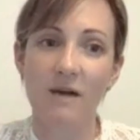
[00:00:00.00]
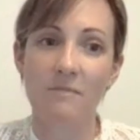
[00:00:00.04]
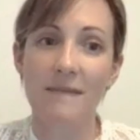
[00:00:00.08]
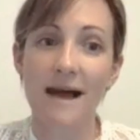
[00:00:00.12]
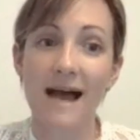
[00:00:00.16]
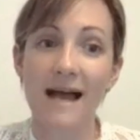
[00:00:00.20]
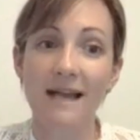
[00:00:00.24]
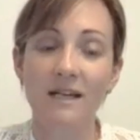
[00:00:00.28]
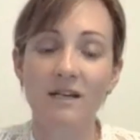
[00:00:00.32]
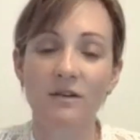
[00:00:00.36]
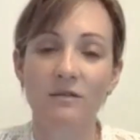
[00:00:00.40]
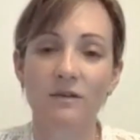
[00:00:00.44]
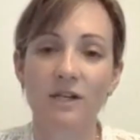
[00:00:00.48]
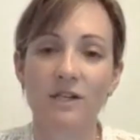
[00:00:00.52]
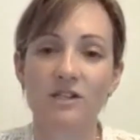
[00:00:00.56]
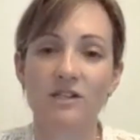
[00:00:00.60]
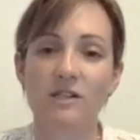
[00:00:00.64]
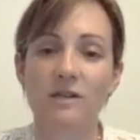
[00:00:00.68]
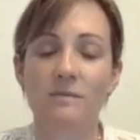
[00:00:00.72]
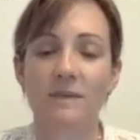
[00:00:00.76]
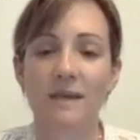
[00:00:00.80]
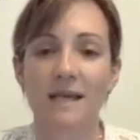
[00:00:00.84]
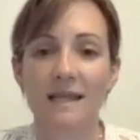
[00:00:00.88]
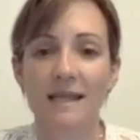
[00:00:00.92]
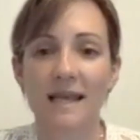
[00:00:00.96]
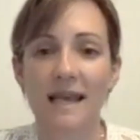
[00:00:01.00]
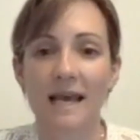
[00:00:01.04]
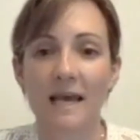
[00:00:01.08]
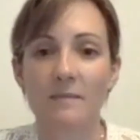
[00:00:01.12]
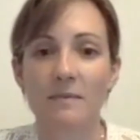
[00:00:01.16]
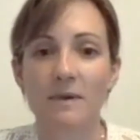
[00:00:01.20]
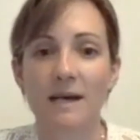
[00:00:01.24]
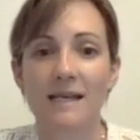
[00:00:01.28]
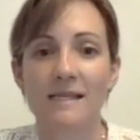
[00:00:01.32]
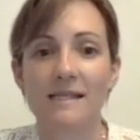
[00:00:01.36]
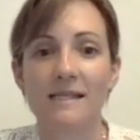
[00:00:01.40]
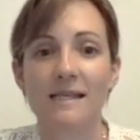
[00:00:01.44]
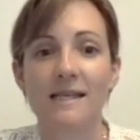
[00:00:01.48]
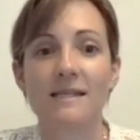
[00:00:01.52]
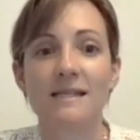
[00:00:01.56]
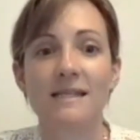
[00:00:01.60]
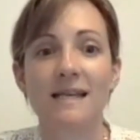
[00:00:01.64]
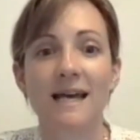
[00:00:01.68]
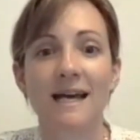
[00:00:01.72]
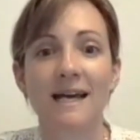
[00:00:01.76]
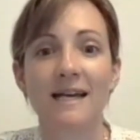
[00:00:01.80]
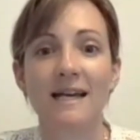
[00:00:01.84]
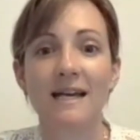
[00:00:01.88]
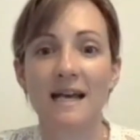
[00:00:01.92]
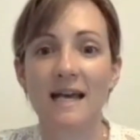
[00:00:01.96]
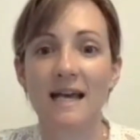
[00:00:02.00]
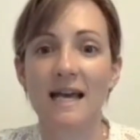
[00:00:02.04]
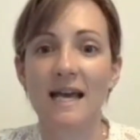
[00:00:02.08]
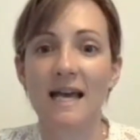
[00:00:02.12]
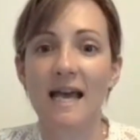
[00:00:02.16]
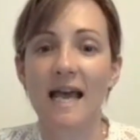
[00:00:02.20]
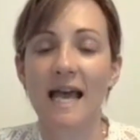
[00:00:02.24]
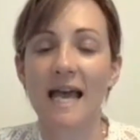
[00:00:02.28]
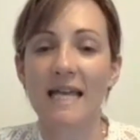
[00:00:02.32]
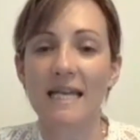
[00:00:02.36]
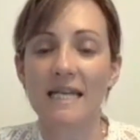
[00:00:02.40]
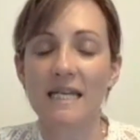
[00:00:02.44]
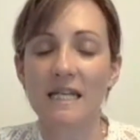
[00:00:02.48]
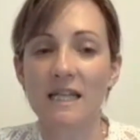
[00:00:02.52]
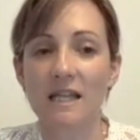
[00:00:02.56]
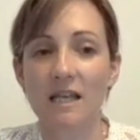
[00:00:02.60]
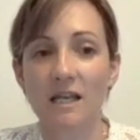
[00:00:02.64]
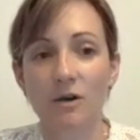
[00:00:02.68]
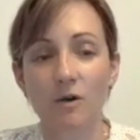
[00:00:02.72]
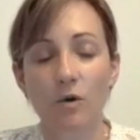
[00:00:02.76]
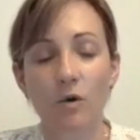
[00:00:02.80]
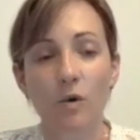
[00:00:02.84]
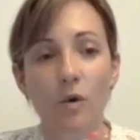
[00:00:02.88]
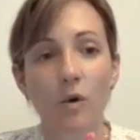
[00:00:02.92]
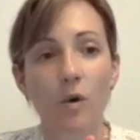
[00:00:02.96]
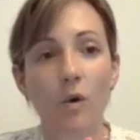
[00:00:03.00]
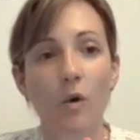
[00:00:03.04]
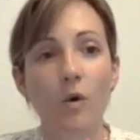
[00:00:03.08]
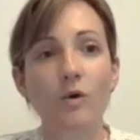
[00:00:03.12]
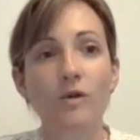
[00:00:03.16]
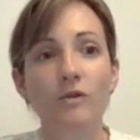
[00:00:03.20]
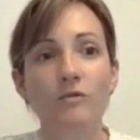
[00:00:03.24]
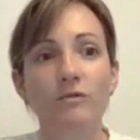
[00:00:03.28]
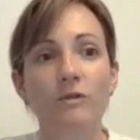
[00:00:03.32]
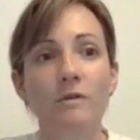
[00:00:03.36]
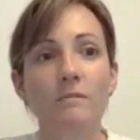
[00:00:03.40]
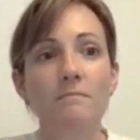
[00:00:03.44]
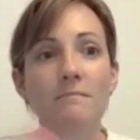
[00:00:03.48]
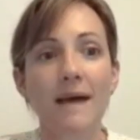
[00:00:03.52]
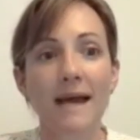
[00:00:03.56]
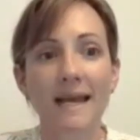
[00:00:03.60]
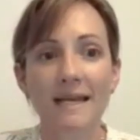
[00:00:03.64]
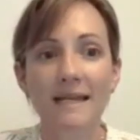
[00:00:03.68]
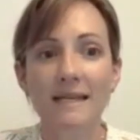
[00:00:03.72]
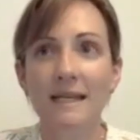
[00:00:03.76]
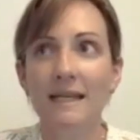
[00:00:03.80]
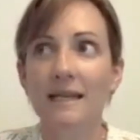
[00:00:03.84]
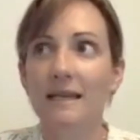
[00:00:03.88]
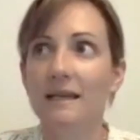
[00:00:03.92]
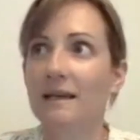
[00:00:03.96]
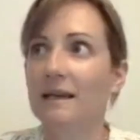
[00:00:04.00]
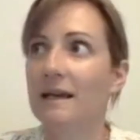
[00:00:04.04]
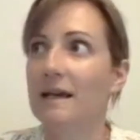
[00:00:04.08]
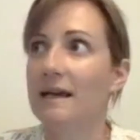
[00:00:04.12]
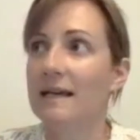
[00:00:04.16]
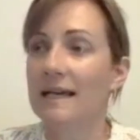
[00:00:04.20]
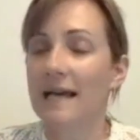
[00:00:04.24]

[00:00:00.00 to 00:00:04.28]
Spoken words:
market reach to be in the API Centre, and that all the remaining